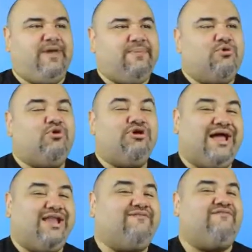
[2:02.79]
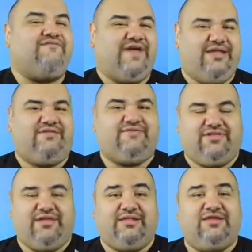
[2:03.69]
people who are not even fans of
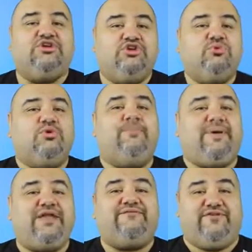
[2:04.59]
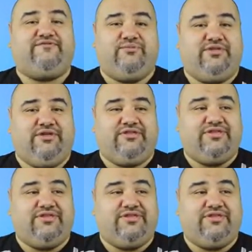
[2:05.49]
this idea, you will benefit from this.